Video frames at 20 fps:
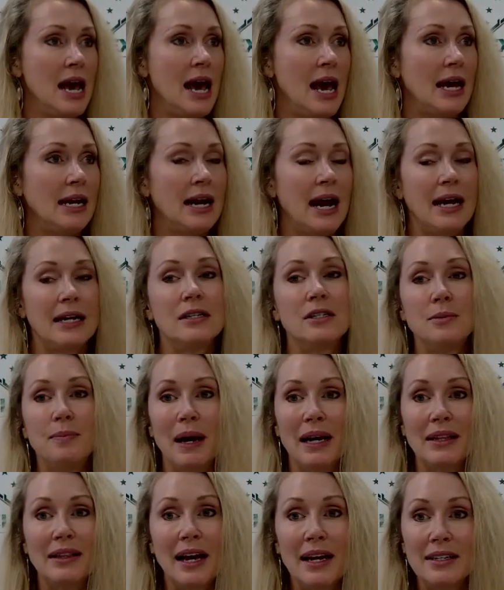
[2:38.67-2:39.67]
And I
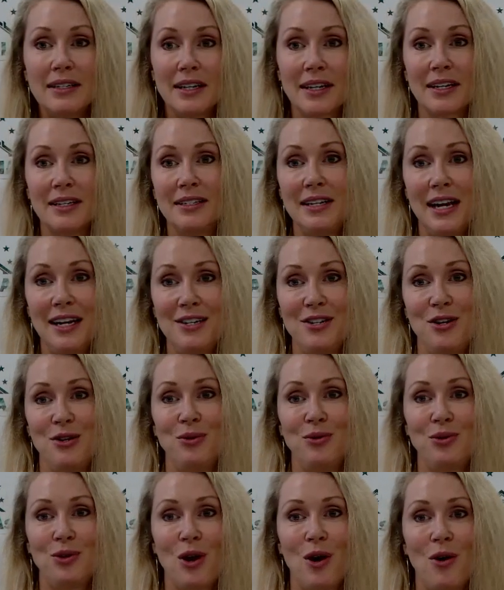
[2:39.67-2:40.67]
expect that to continue.
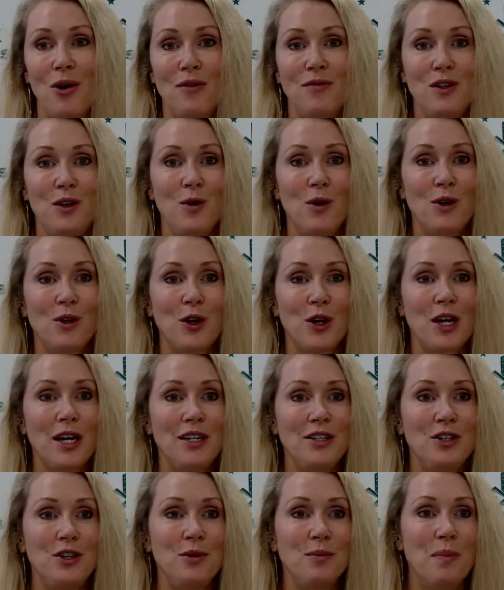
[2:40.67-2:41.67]
So if you are
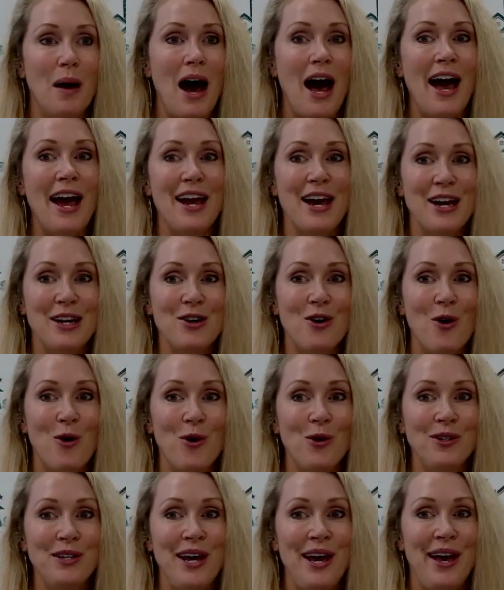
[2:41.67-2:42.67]
looking to buy and
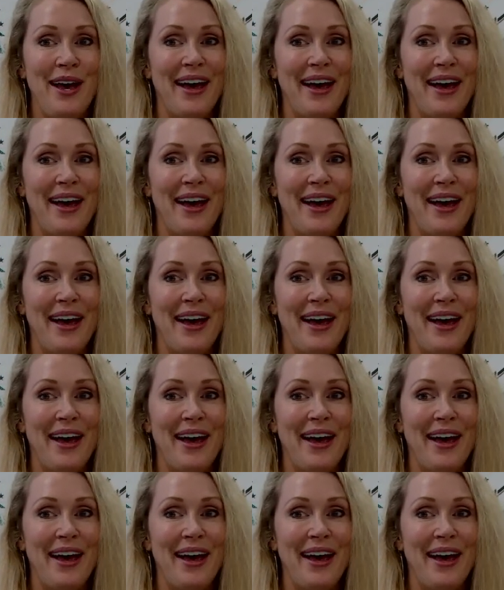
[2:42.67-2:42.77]
hold,